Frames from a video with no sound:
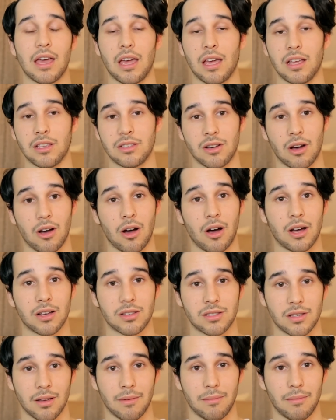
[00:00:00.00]
is
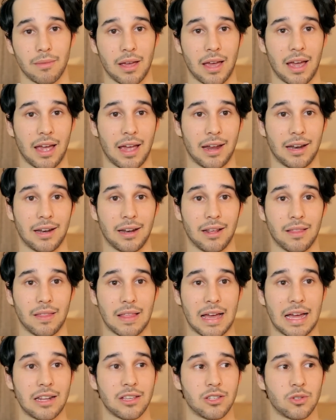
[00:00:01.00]
awesome, and
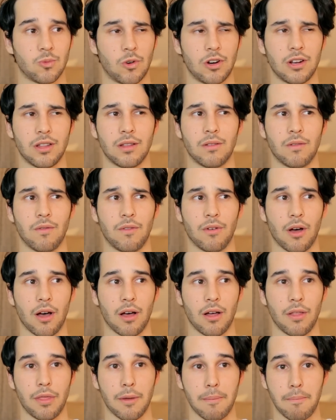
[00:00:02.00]
that is one of
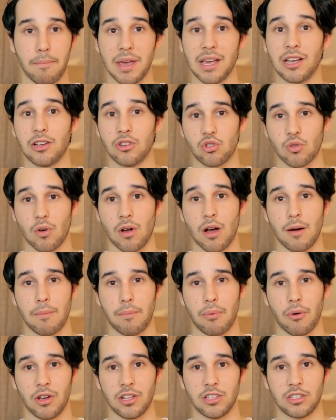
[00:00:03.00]
the big draw
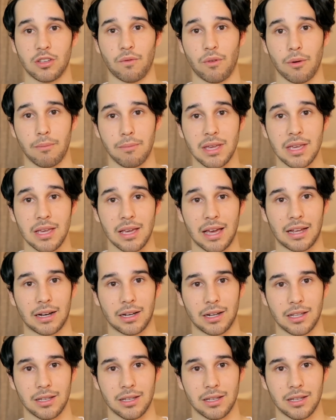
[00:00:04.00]
points for me, at